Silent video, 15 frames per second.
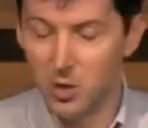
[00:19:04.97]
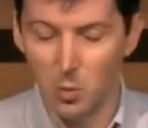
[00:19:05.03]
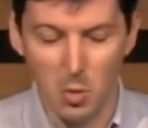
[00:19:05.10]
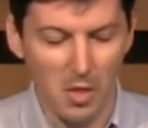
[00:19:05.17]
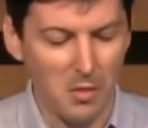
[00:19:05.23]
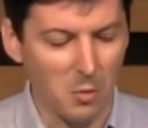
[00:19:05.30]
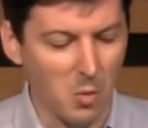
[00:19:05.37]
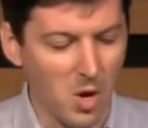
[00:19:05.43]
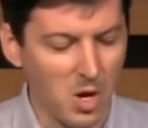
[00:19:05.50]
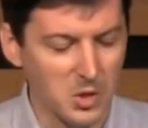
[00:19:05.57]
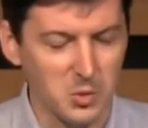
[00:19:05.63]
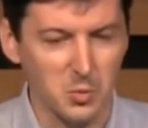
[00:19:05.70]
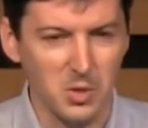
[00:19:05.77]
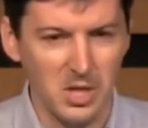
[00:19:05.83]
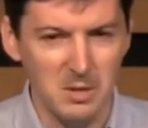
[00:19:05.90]
What do the
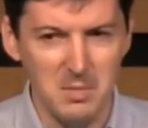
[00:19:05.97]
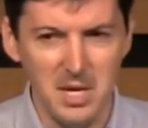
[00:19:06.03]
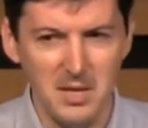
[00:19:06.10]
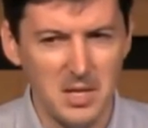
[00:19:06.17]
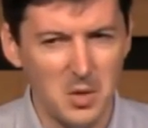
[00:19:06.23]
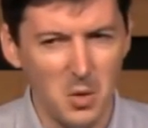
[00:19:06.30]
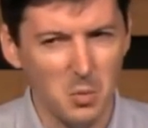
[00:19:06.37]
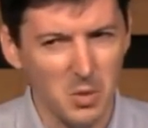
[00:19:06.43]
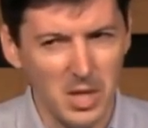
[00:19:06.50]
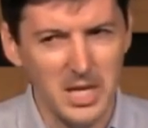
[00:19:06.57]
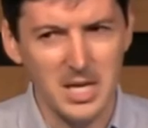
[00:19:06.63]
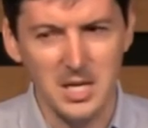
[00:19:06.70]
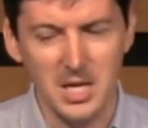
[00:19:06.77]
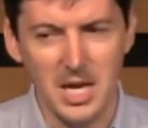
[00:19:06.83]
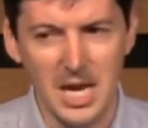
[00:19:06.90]
rocks really mean? They don't
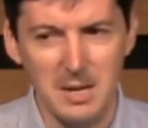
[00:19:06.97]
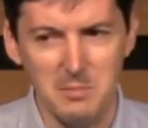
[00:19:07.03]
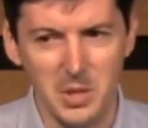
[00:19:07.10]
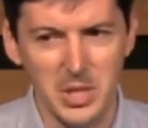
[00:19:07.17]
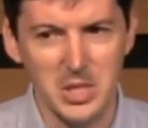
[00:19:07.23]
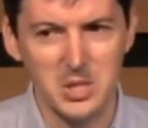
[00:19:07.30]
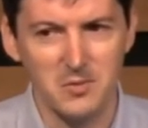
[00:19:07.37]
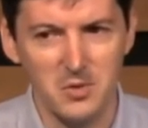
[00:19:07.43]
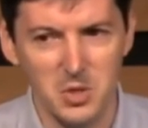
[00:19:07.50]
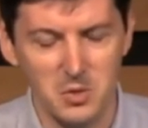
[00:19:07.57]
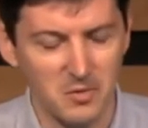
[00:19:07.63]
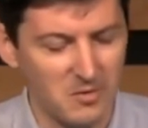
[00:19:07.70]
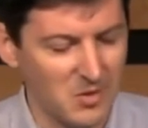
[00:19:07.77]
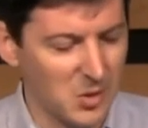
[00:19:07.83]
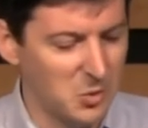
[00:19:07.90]
really indicate millions of
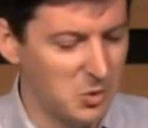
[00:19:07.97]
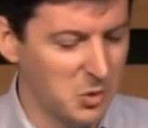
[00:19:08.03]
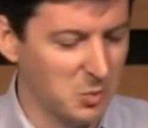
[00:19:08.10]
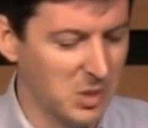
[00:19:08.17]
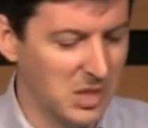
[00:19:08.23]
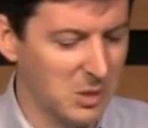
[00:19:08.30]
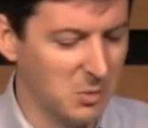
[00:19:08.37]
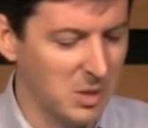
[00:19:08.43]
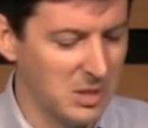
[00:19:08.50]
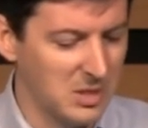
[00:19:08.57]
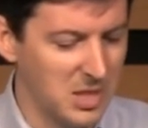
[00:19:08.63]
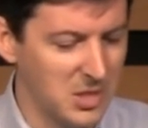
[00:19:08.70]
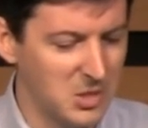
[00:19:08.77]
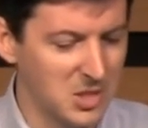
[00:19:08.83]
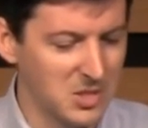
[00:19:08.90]
years of evolution. What they really
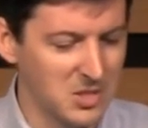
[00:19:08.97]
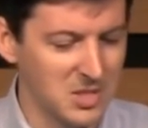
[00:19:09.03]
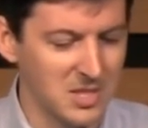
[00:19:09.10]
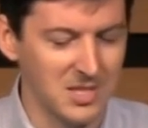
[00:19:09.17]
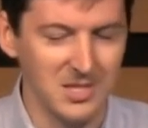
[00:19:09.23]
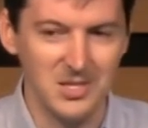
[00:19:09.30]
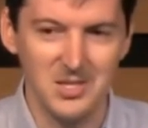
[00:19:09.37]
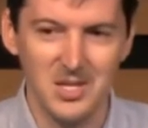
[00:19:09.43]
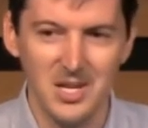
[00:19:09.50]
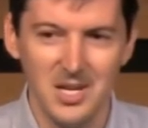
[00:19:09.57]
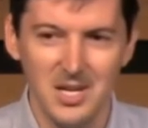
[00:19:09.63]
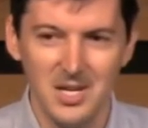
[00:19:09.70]
teach us is